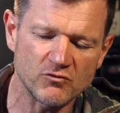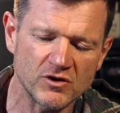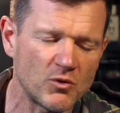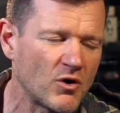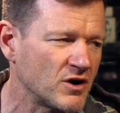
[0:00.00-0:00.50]

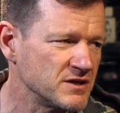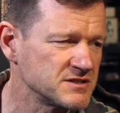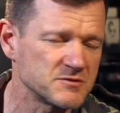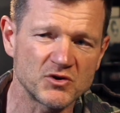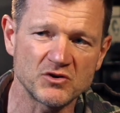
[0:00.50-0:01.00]
requires
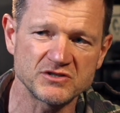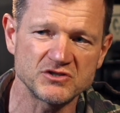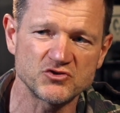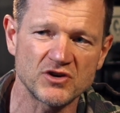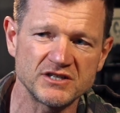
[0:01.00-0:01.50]
some
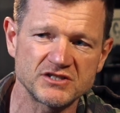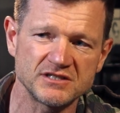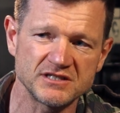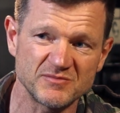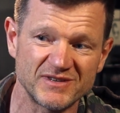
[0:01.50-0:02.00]
concentration
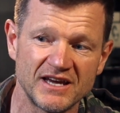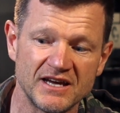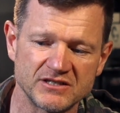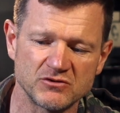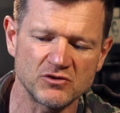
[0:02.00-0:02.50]
and some
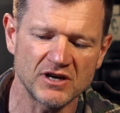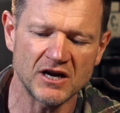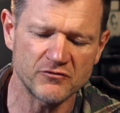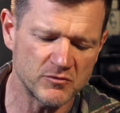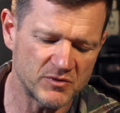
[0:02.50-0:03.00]
care to look
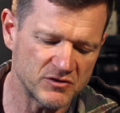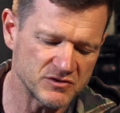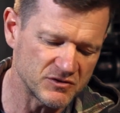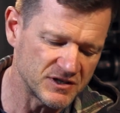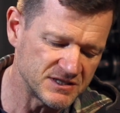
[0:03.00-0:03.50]
after it,
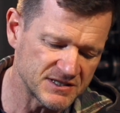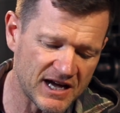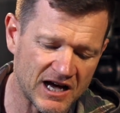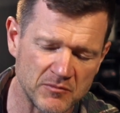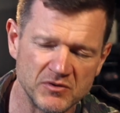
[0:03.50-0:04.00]
because look, it is
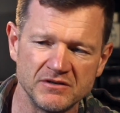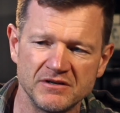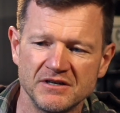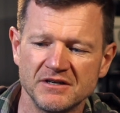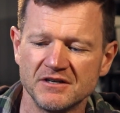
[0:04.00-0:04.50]
carbon
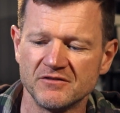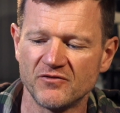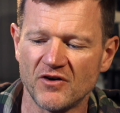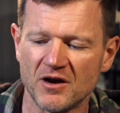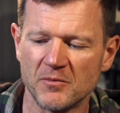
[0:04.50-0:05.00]

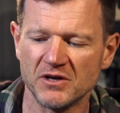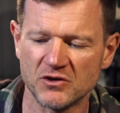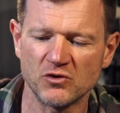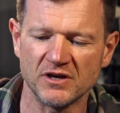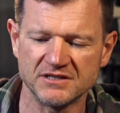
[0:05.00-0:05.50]
fibre. It
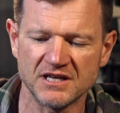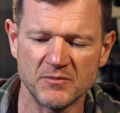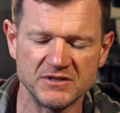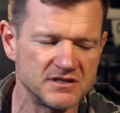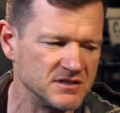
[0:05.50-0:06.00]
could get
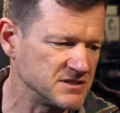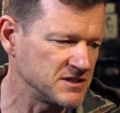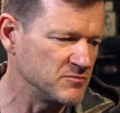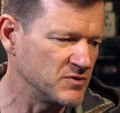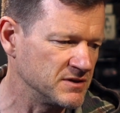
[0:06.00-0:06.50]
damaged
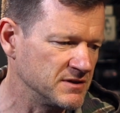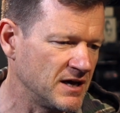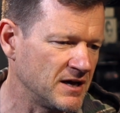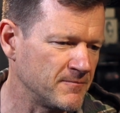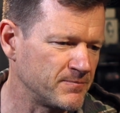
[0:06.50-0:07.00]
easily, but
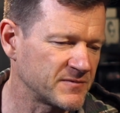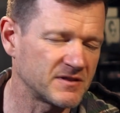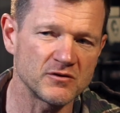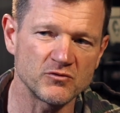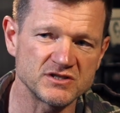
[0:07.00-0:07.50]

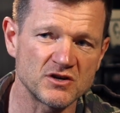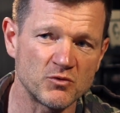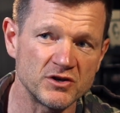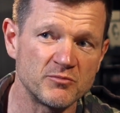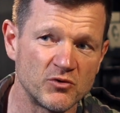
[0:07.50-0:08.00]
the result,
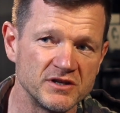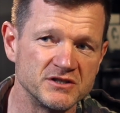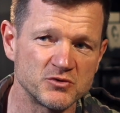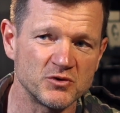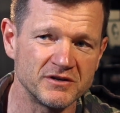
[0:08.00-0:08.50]
what you put
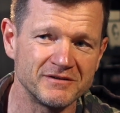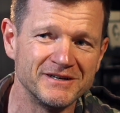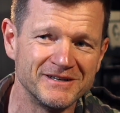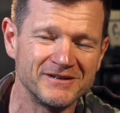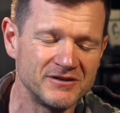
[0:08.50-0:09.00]
into it,
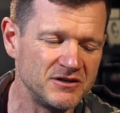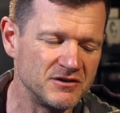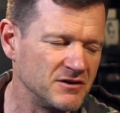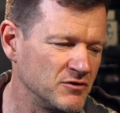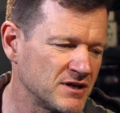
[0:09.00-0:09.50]

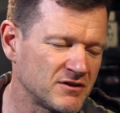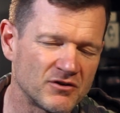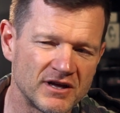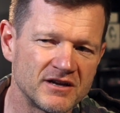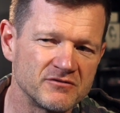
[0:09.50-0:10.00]
you get a
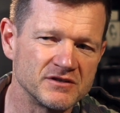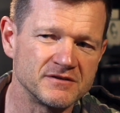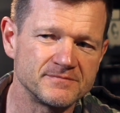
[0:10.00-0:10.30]
lot out of it.